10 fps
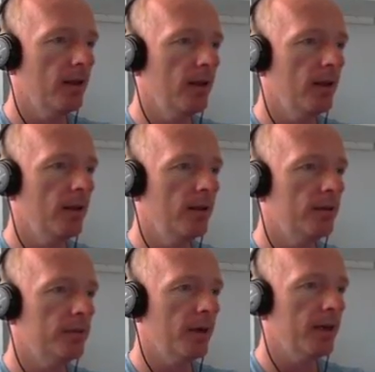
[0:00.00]

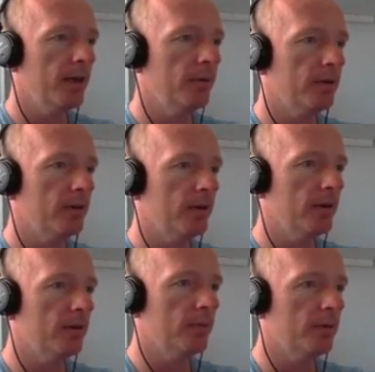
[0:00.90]
and by now,
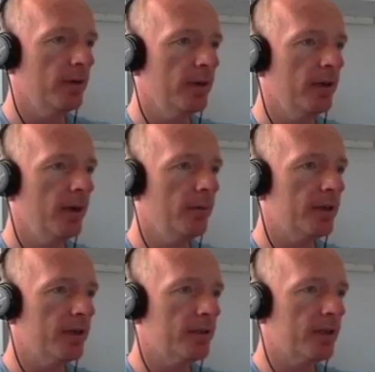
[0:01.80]

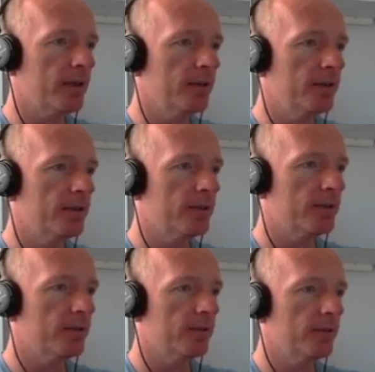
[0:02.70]
nowadays
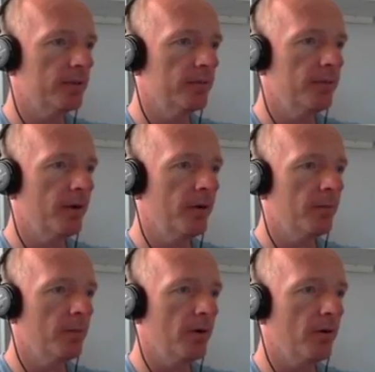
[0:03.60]
standards, very
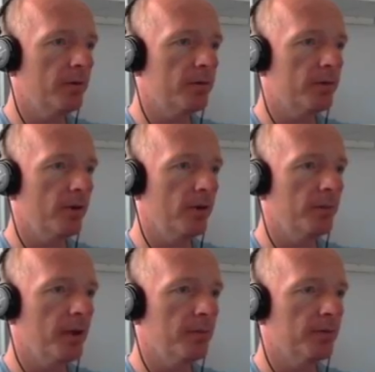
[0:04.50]
boring to a lot of
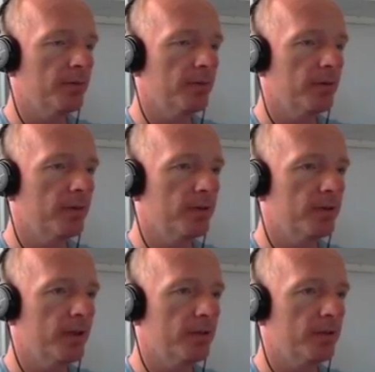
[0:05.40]
people. I'll
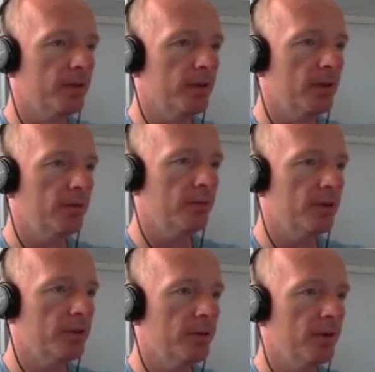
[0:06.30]
just get this girl out and
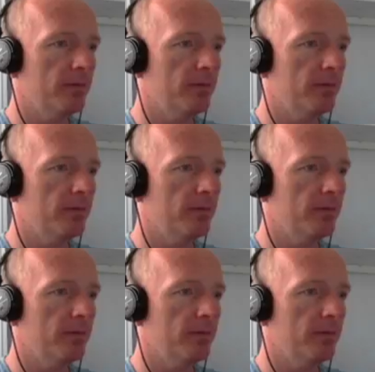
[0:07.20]
rescue it.